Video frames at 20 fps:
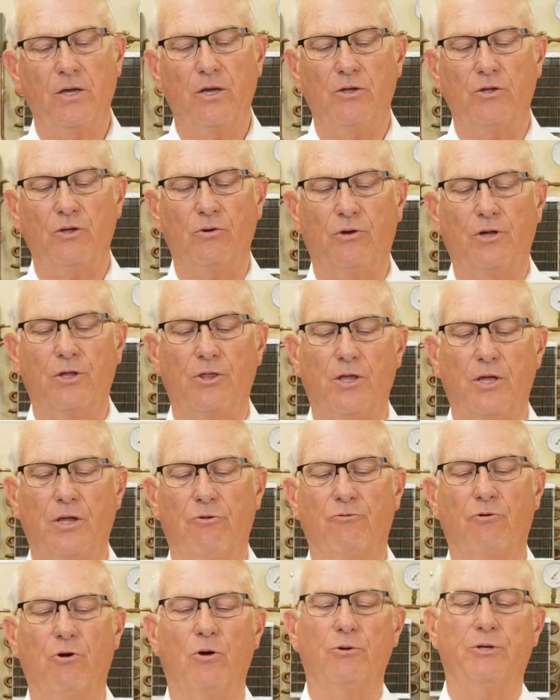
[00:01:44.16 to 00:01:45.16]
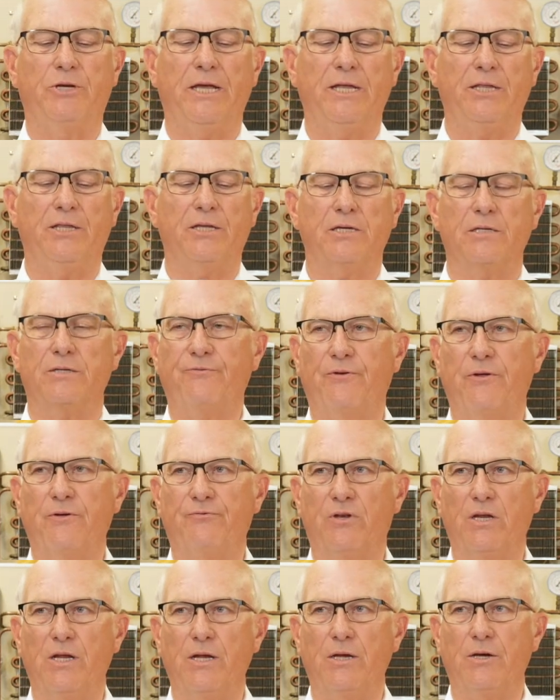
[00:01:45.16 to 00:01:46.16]
you can then rotate this
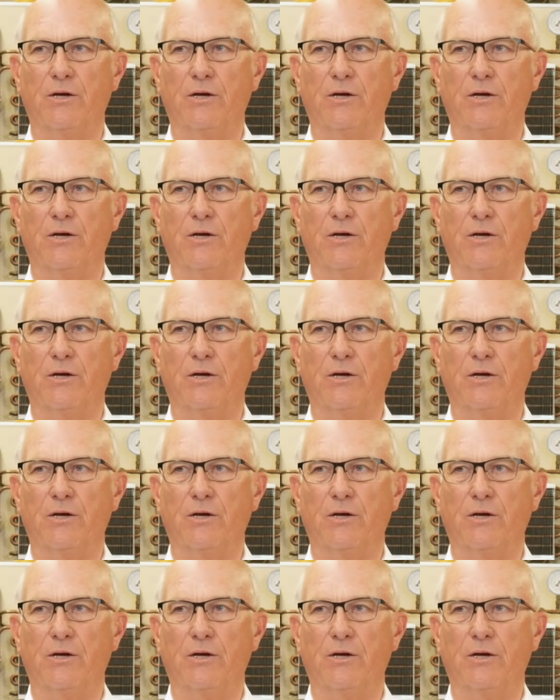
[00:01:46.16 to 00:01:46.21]
15